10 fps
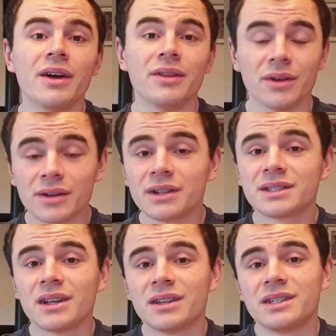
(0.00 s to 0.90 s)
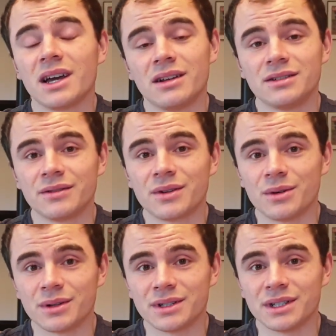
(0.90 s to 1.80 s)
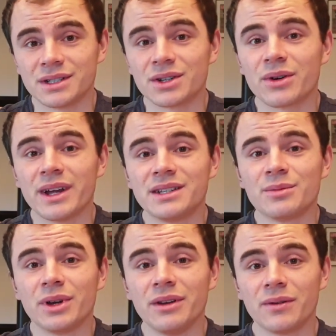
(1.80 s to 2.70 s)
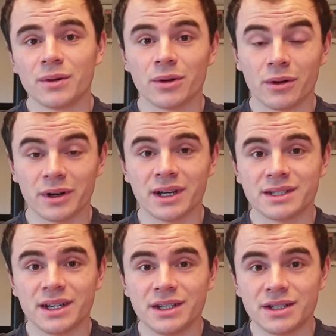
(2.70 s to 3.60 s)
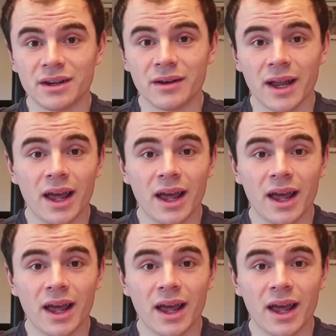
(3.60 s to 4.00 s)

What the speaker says: The other side of the challenge, of course, is to raise money for an organization.